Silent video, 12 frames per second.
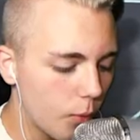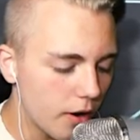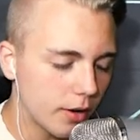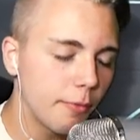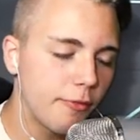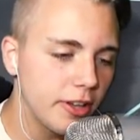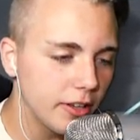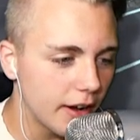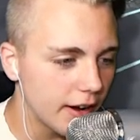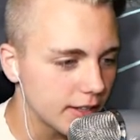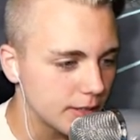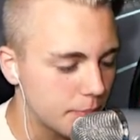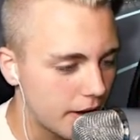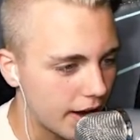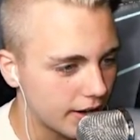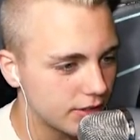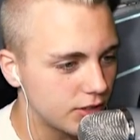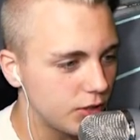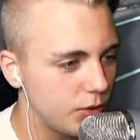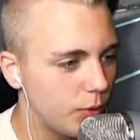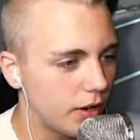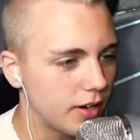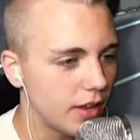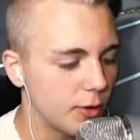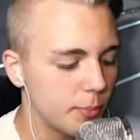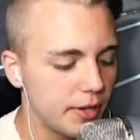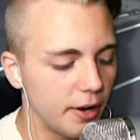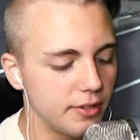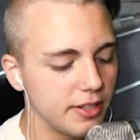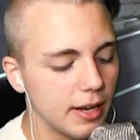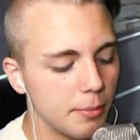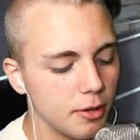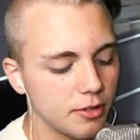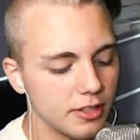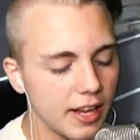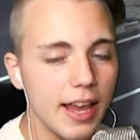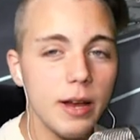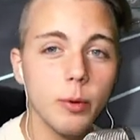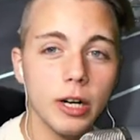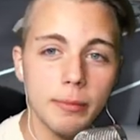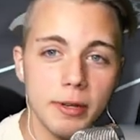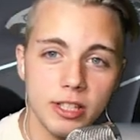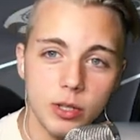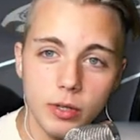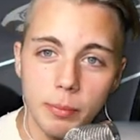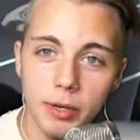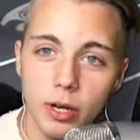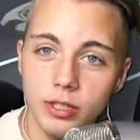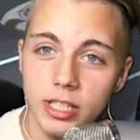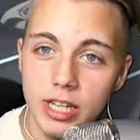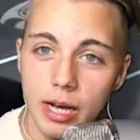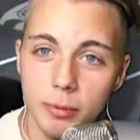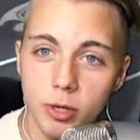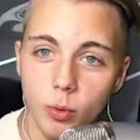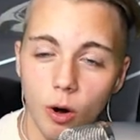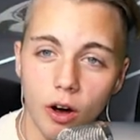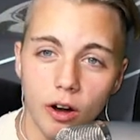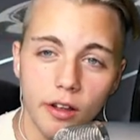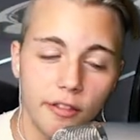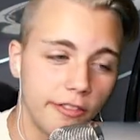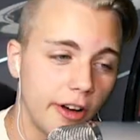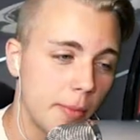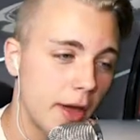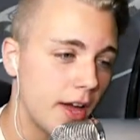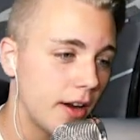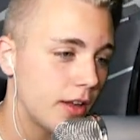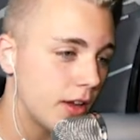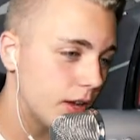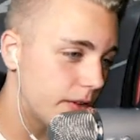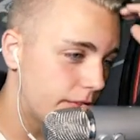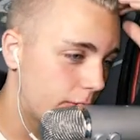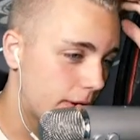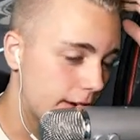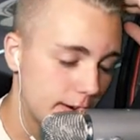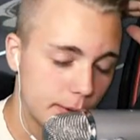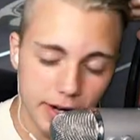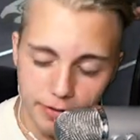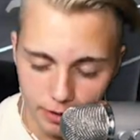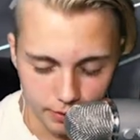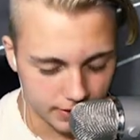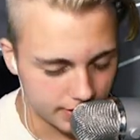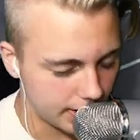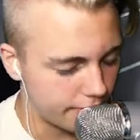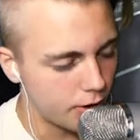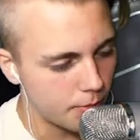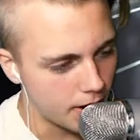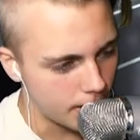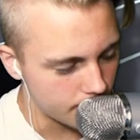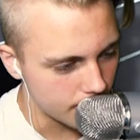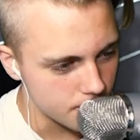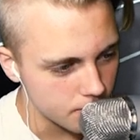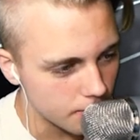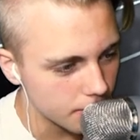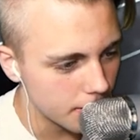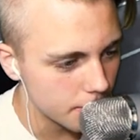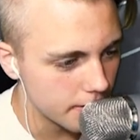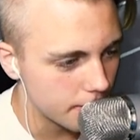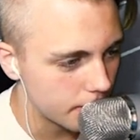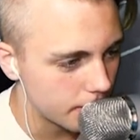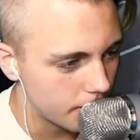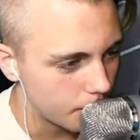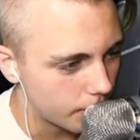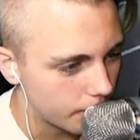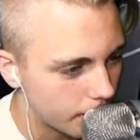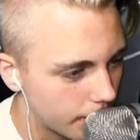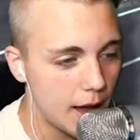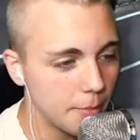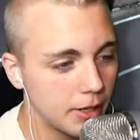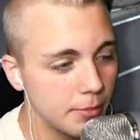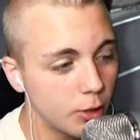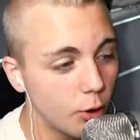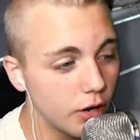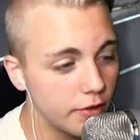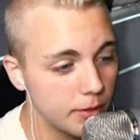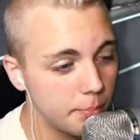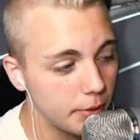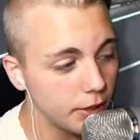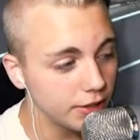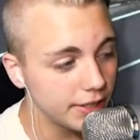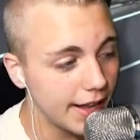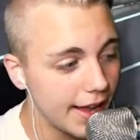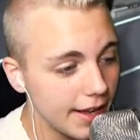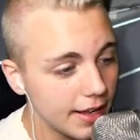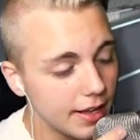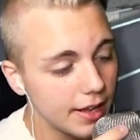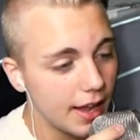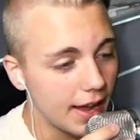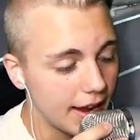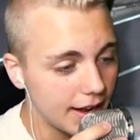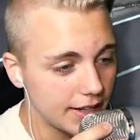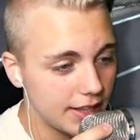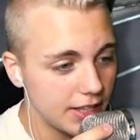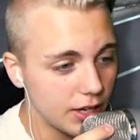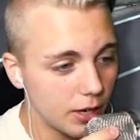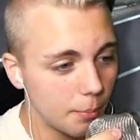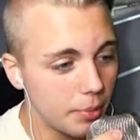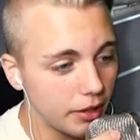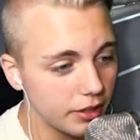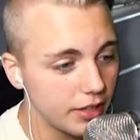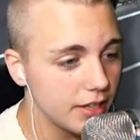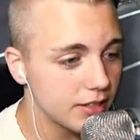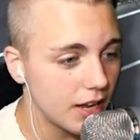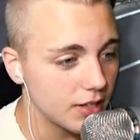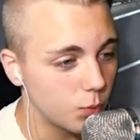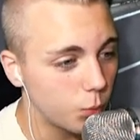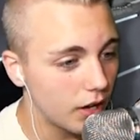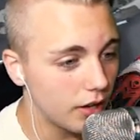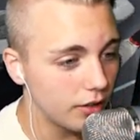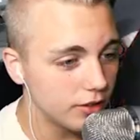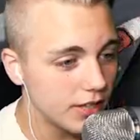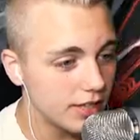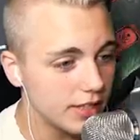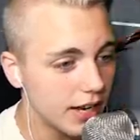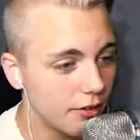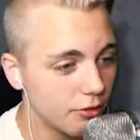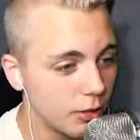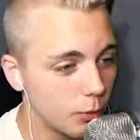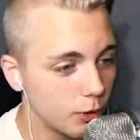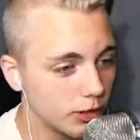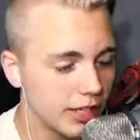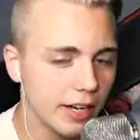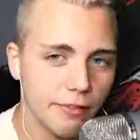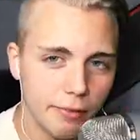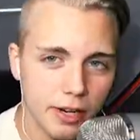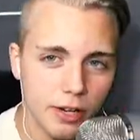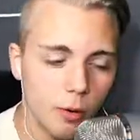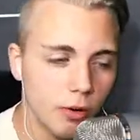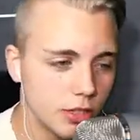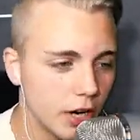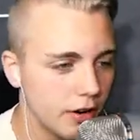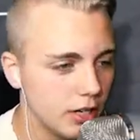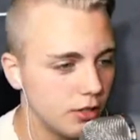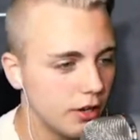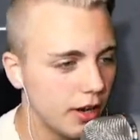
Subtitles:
Welcome, felines, back to another B.O.T.W. Today we're going to be doing a B.O.T.W on Vauban. Whatever you want to say, Vauban. I don't care, okay? Whatever. I'm going to be going over the build today and the abilities as well. Since he got reworked, I did a video telling you